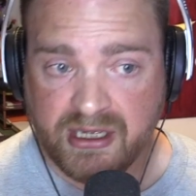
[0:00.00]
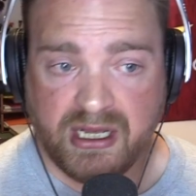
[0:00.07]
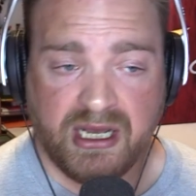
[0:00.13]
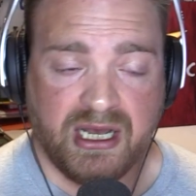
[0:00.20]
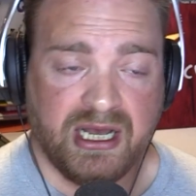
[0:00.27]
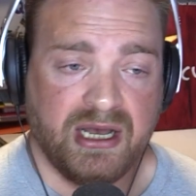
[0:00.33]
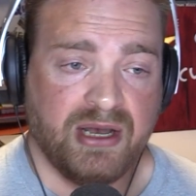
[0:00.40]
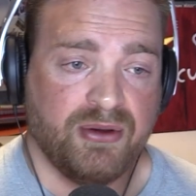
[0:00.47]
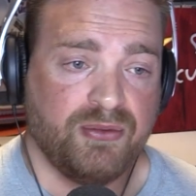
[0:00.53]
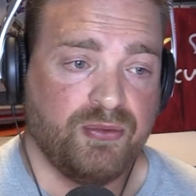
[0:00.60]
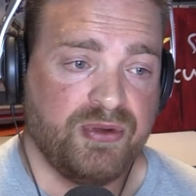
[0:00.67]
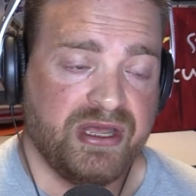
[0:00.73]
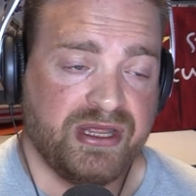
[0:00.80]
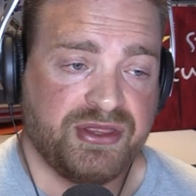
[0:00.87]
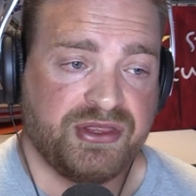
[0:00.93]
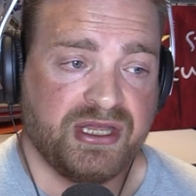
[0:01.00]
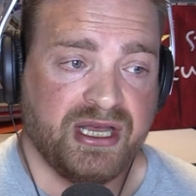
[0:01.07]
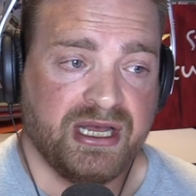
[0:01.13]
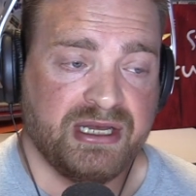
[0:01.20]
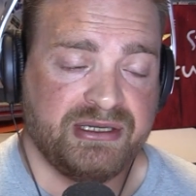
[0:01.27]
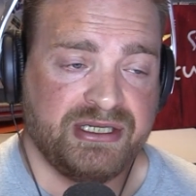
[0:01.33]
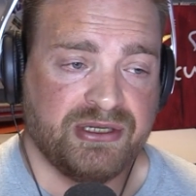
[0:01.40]
with
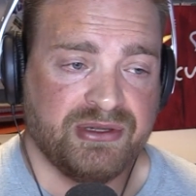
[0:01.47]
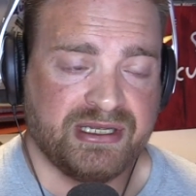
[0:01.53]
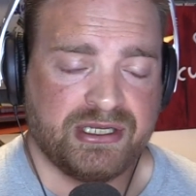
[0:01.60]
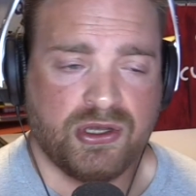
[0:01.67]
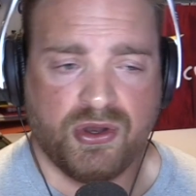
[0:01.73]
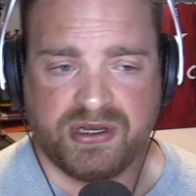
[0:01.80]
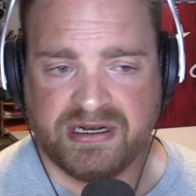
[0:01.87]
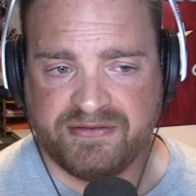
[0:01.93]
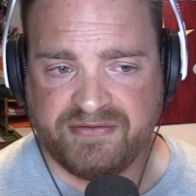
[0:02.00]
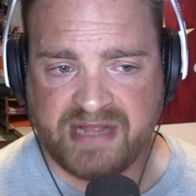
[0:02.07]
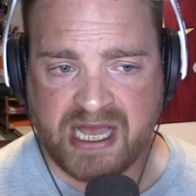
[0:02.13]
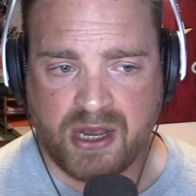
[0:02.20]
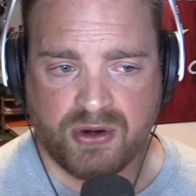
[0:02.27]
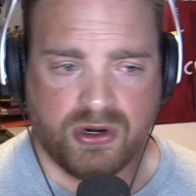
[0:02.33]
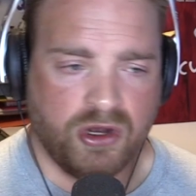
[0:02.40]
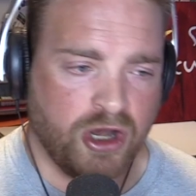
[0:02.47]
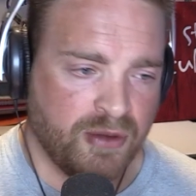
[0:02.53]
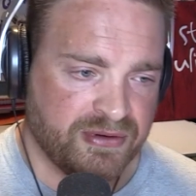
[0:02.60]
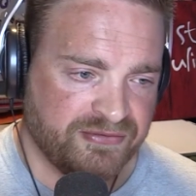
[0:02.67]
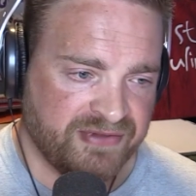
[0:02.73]
like coconut flour, almond